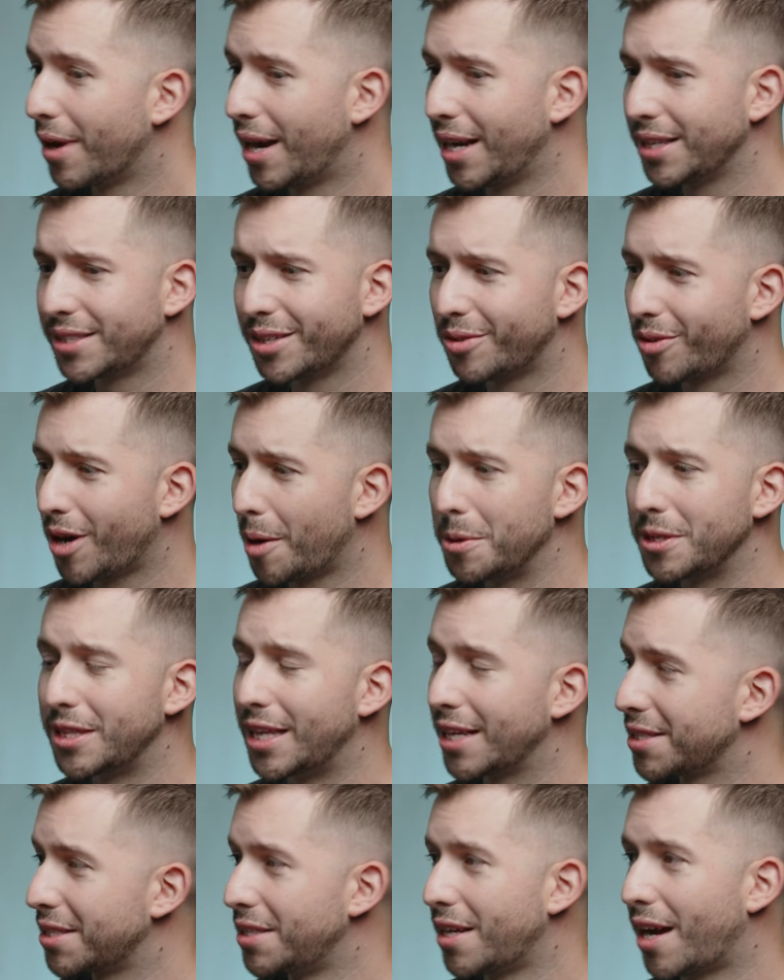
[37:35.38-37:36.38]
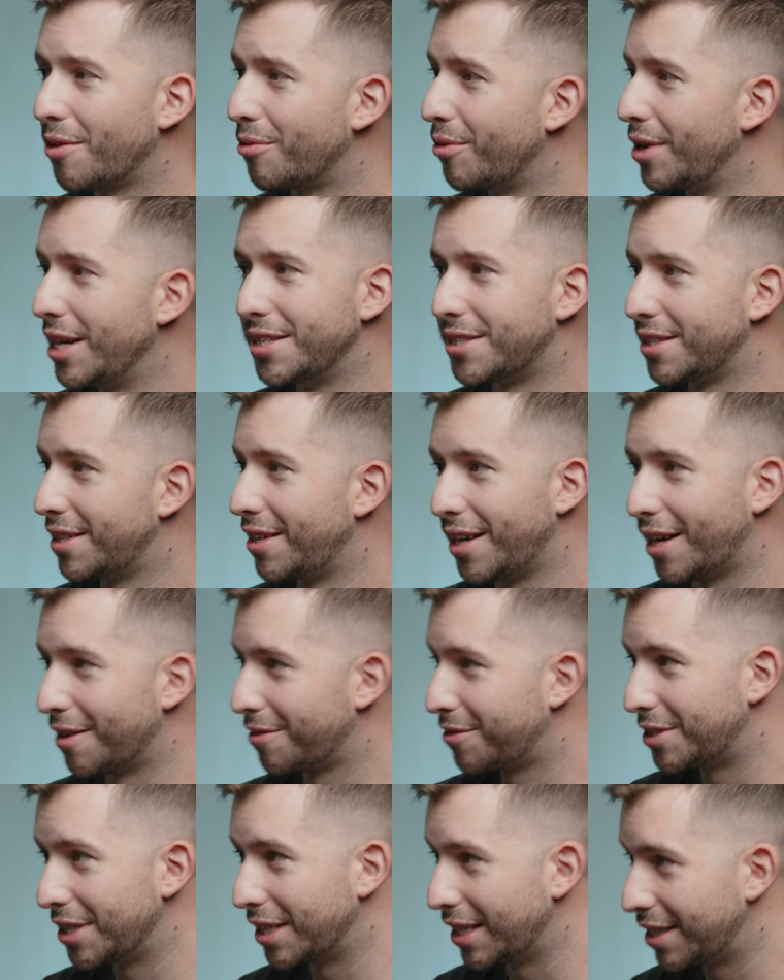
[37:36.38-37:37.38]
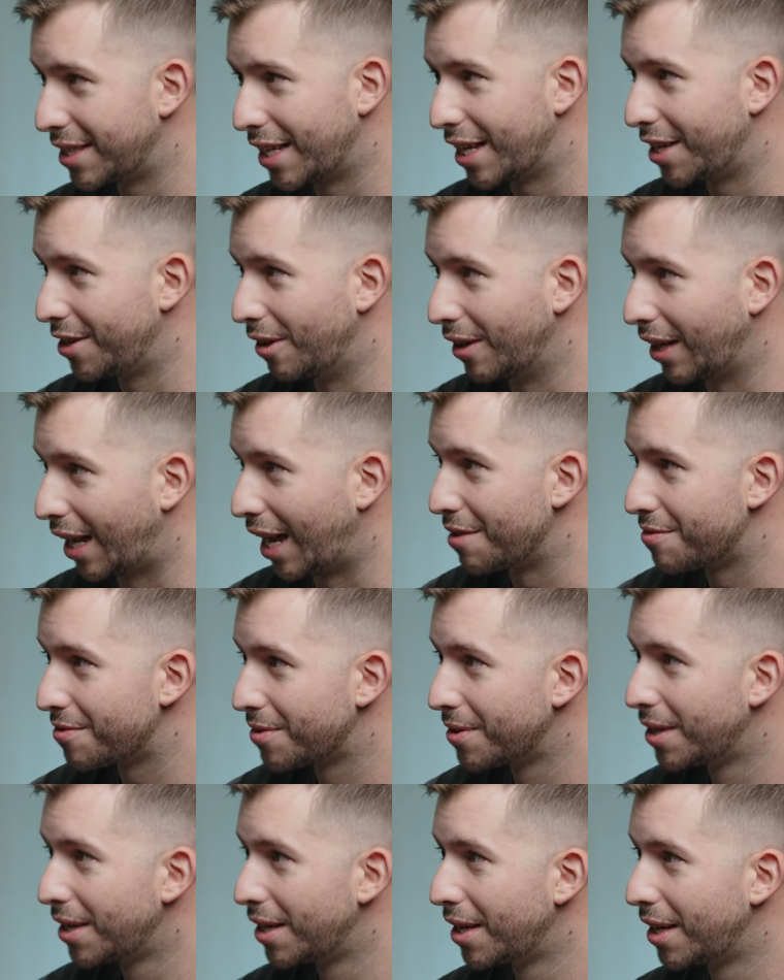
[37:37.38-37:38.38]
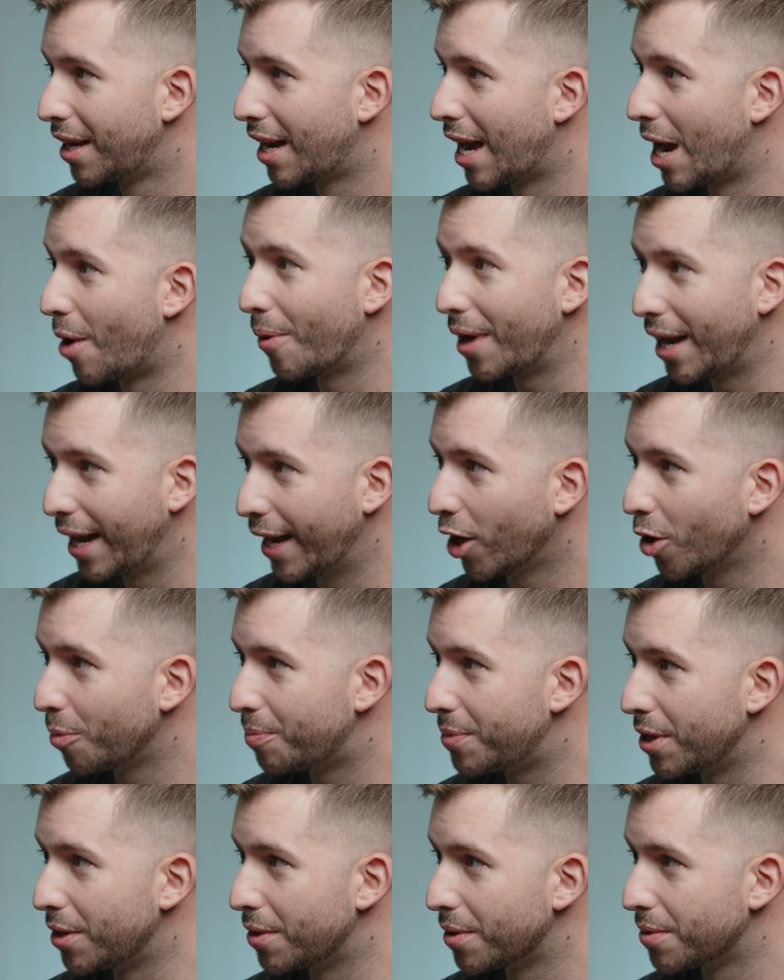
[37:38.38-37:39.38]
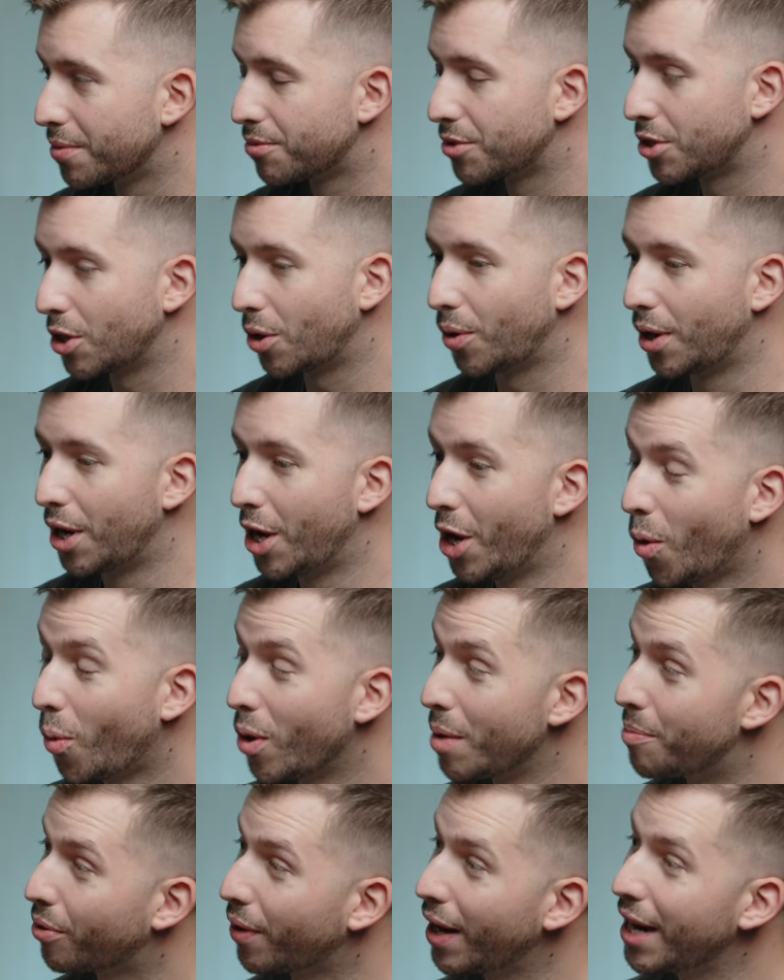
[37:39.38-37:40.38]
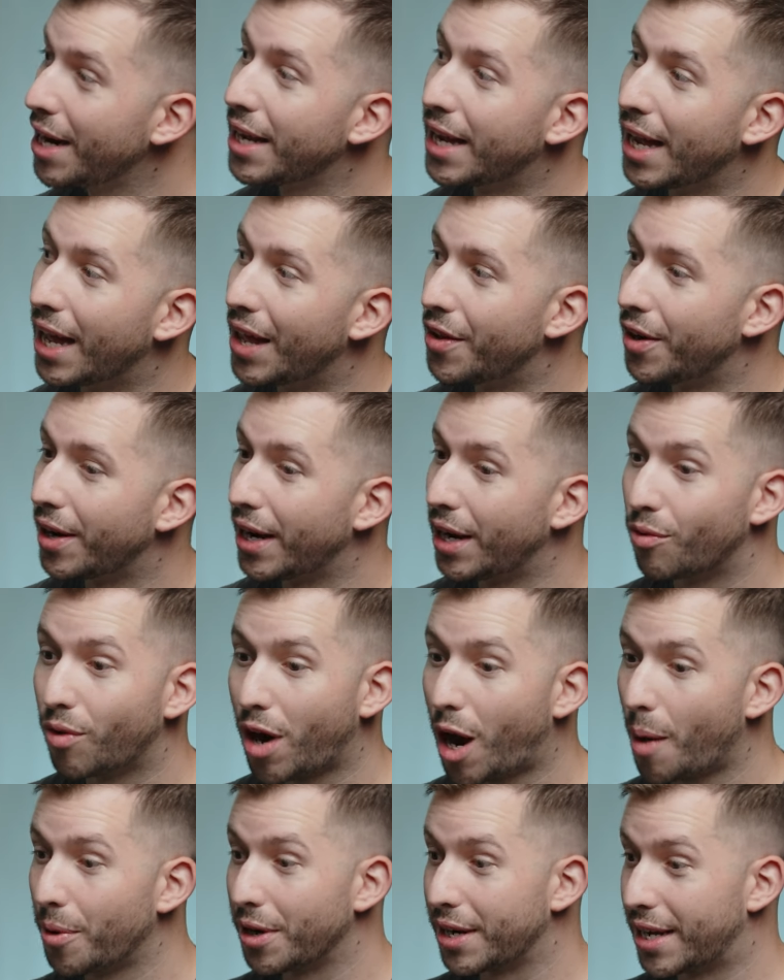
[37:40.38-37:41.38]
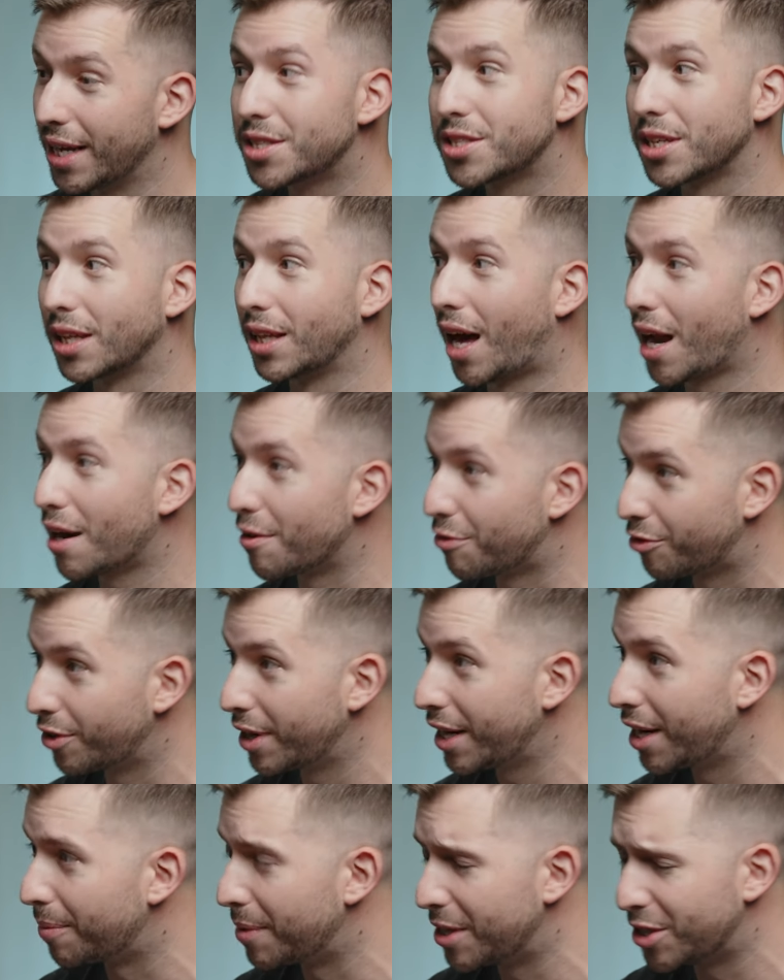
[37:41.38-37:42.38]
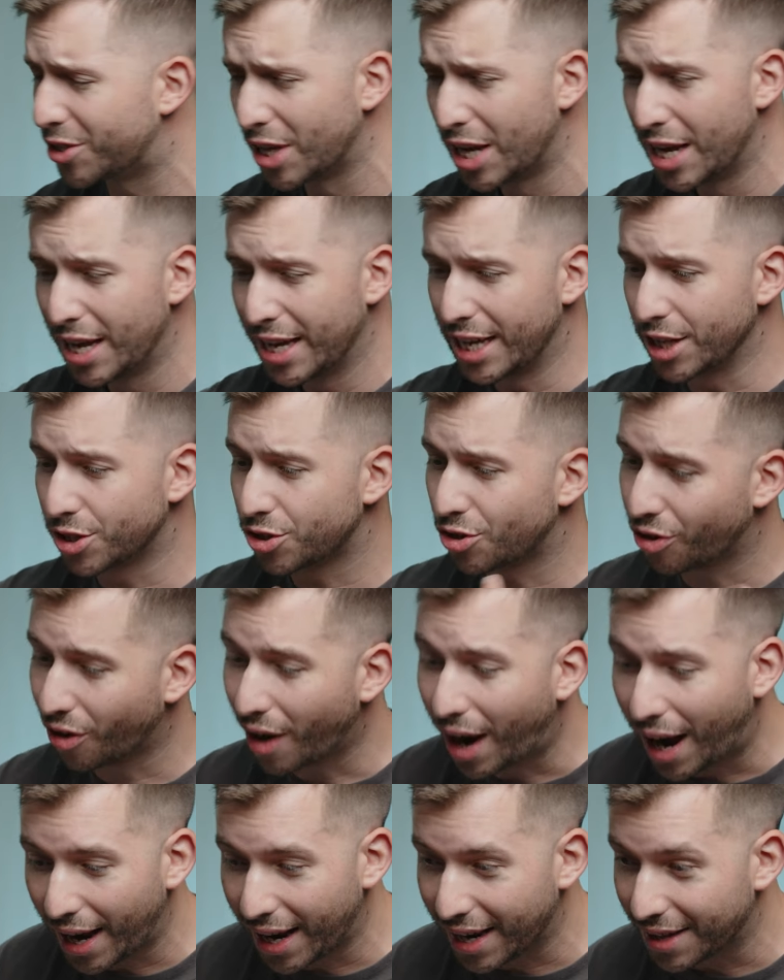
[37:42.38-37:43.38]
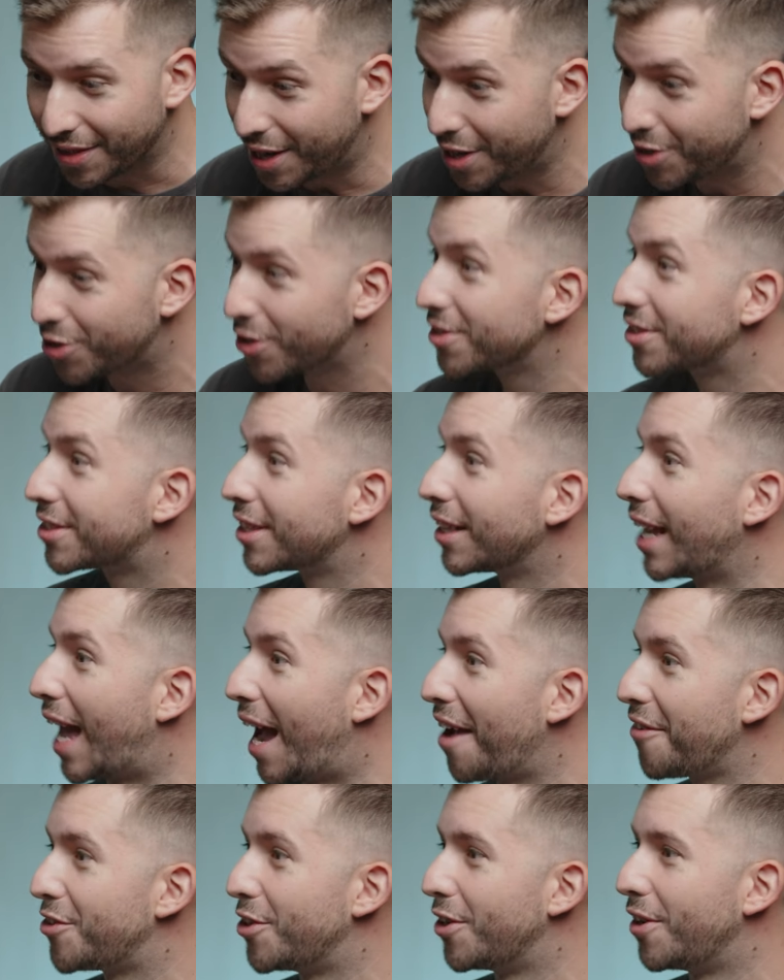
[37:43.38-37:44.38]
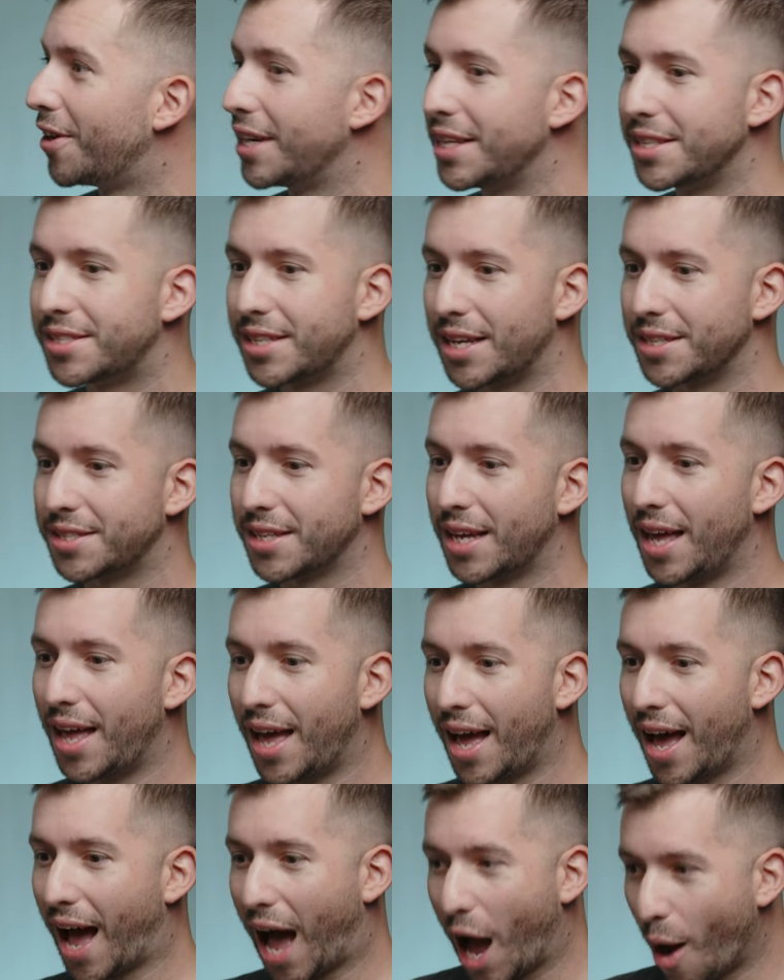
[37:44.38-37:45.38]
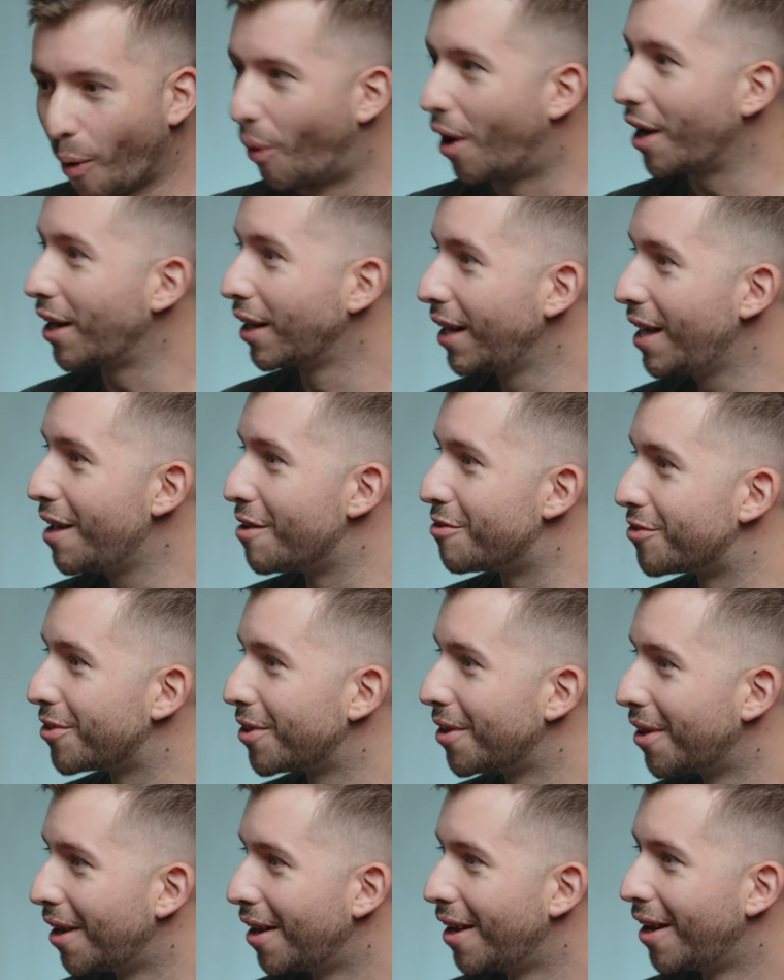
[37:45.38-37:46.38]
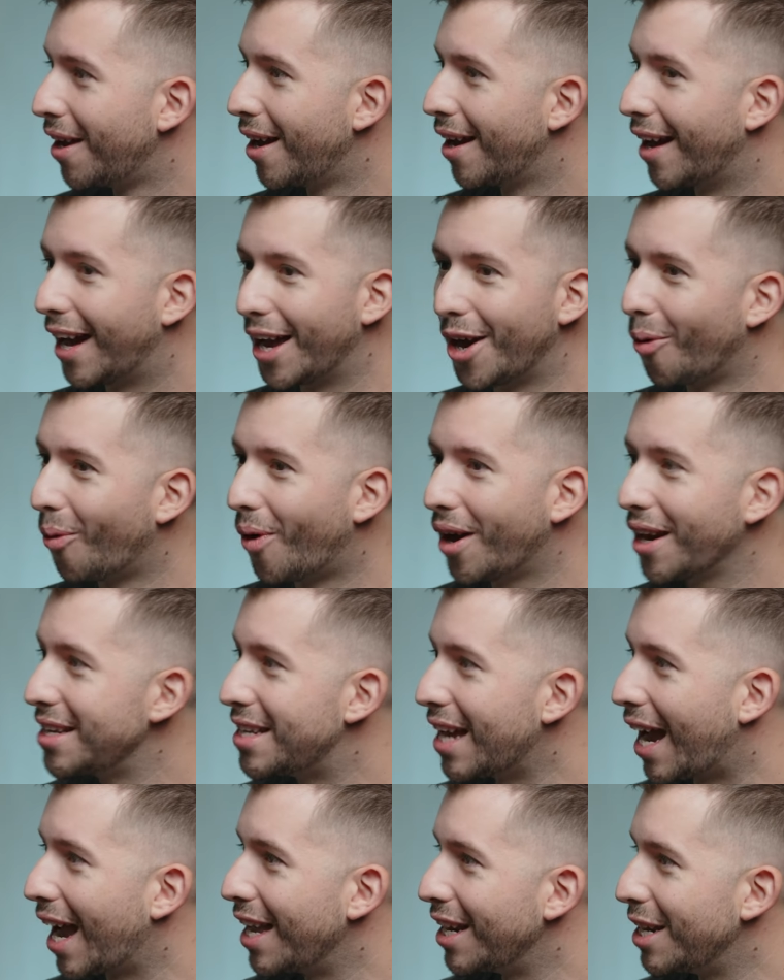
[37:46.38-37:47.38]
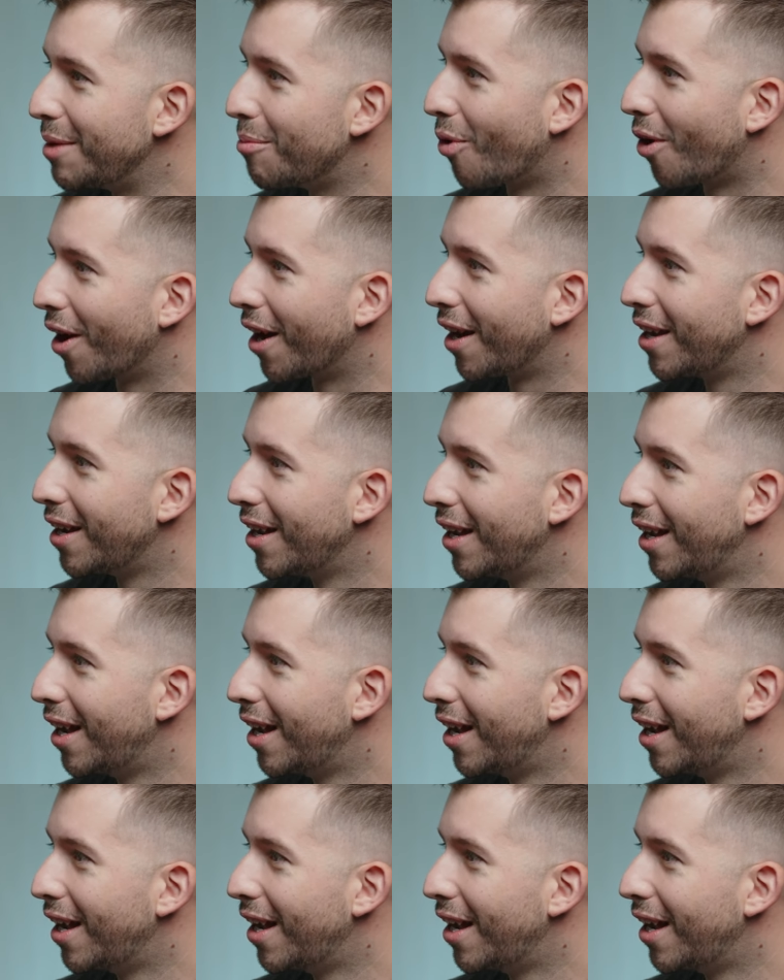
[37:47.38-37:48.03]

But I said, Robert, that's not reason enough to, to end your life. Mm. I want to help you. Mm. So we pray together, and Robert gets a lot of freedom. He's, mm. he's crying, and then it turns to laughter, and he mm. says, I want to live. Mm. I don't want to die anymore.